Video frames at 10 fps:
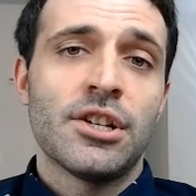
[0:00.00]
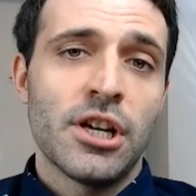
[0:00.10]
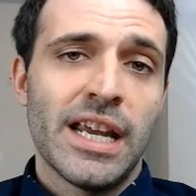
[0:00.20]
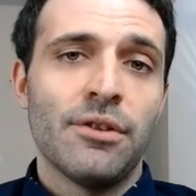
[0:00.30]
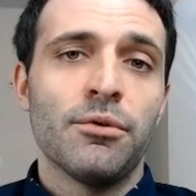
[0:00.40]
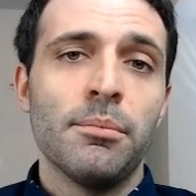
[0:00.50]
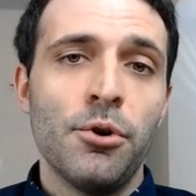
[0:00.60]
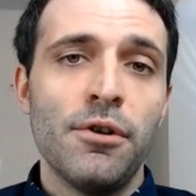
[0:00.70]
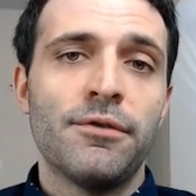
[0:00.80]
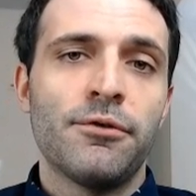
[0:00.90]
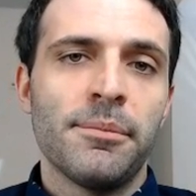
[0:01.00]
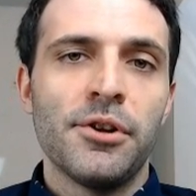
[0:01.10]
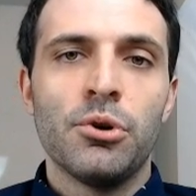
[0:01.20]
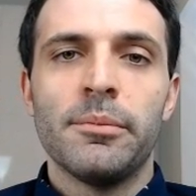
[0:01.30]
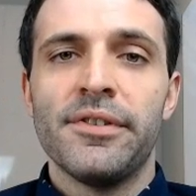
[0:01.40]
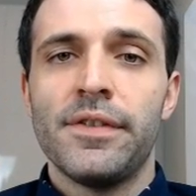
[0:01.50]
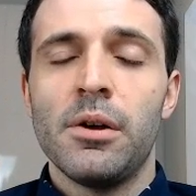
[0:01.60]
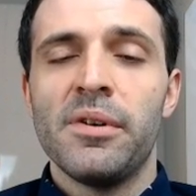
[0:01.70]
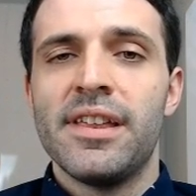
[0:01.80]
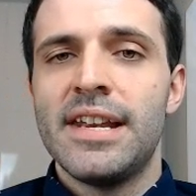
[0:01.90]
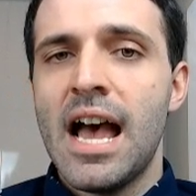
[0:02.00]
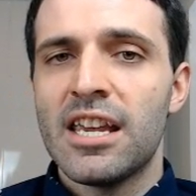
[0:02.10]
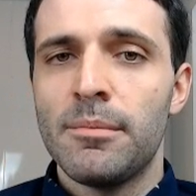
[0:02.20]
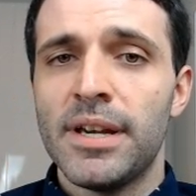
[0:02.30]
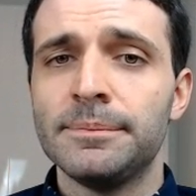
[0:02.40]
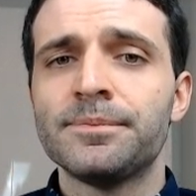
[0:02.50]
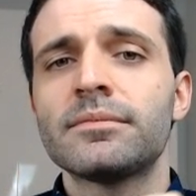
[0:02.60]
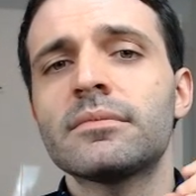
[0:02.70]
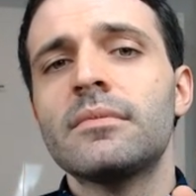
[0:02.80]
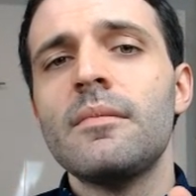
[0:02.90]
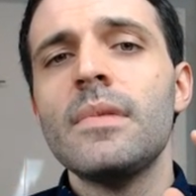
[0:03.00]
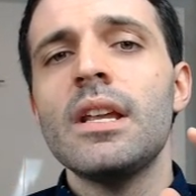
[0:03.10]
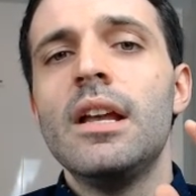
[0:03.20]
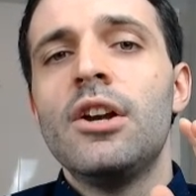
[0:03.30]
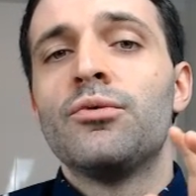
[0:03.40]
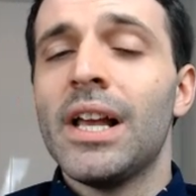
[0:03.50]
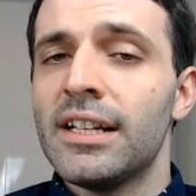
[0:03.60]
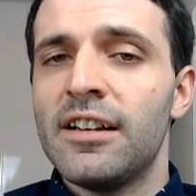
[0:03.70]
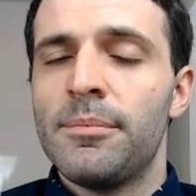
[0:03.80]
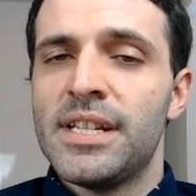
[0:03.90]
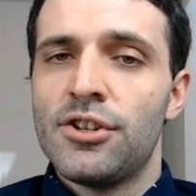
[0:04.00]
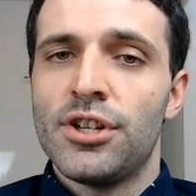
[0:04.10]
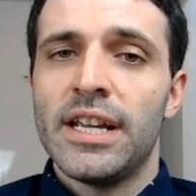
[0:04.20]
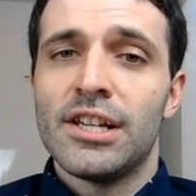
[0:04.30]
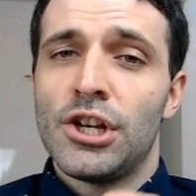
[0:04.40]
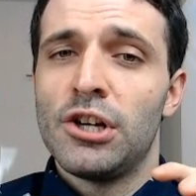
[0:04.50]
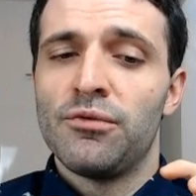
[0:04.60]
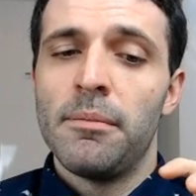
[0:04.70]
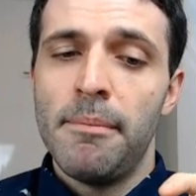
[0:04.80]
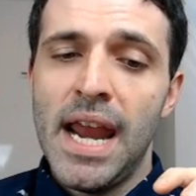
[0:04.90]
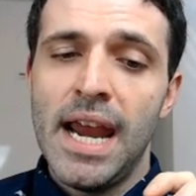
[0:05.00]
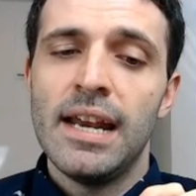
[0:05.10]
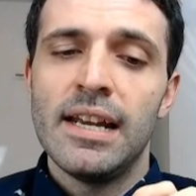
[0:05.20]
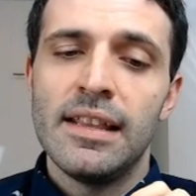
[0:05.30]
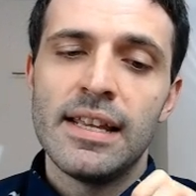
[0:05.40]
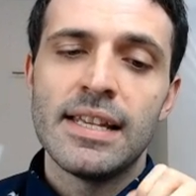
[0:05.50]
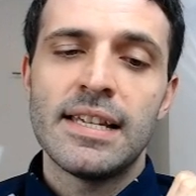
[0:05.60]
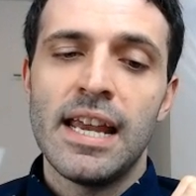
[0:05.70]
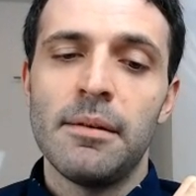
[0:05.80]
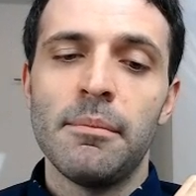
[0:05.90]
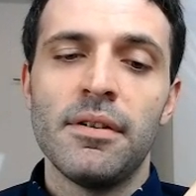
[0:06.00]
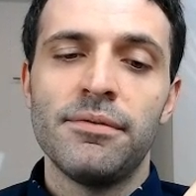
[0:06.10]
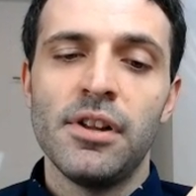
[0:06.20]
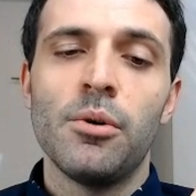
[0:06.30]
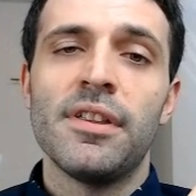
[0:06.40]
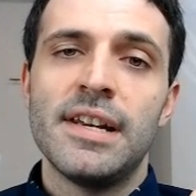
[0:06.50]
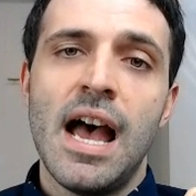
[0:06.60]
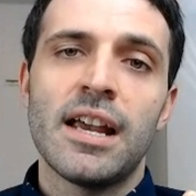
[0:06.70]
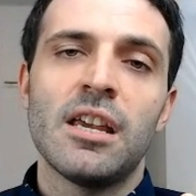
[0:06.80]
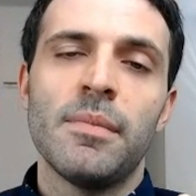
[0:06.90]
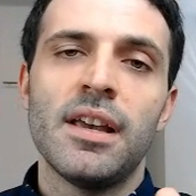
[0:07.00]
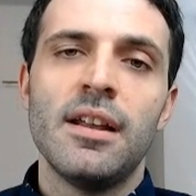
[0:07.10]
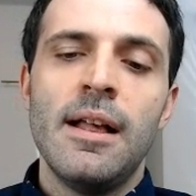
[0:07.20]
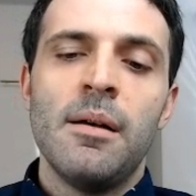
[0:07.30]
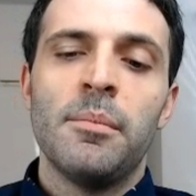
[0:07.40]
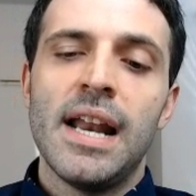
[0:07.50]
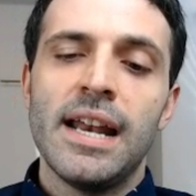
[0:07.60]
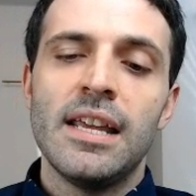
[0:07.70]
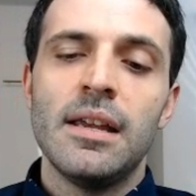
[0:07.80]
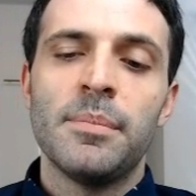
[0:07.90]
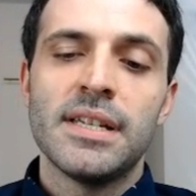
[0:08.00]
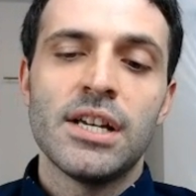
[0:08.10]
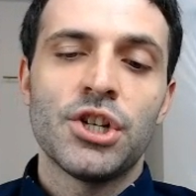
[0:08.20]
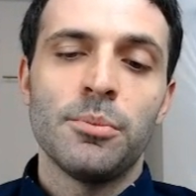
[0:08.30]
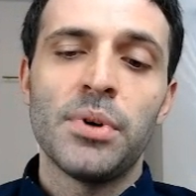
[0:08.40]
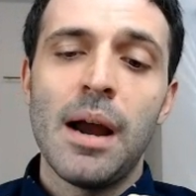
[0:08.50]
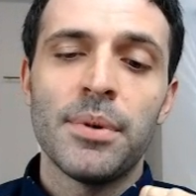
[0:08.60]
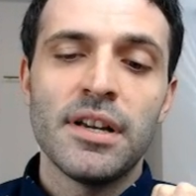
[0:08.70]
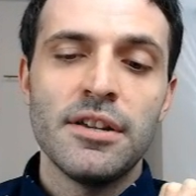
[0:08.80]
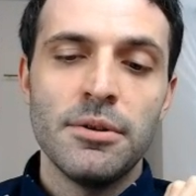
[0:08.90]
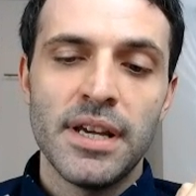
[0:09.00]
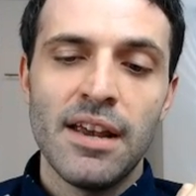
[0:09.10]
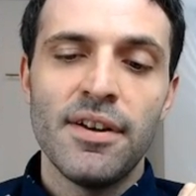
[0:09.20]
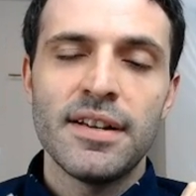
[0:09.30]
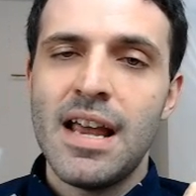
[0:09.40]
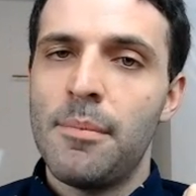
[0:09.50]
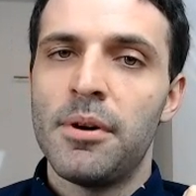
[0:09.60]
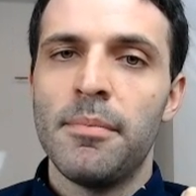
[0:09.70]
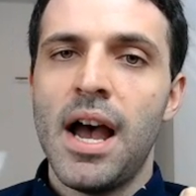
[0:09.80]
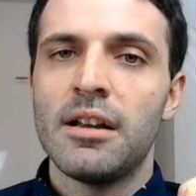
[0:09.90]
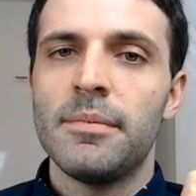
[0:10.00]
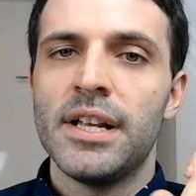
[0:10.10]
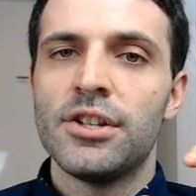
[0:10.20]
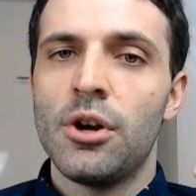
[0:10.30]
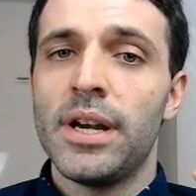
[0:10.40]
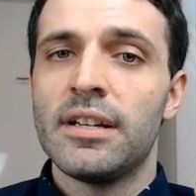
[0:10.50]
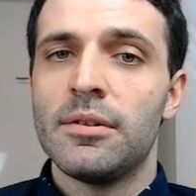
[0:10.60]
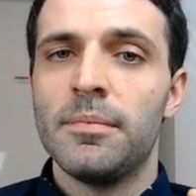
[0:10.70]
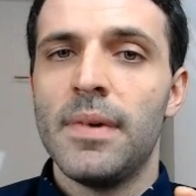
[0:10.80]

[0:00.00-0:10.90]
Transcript: it's going to get removed from the normal flow of the document. Relative positioning is going to remain in the same flow of the document, but any position properties you give it, top or bottom, it's going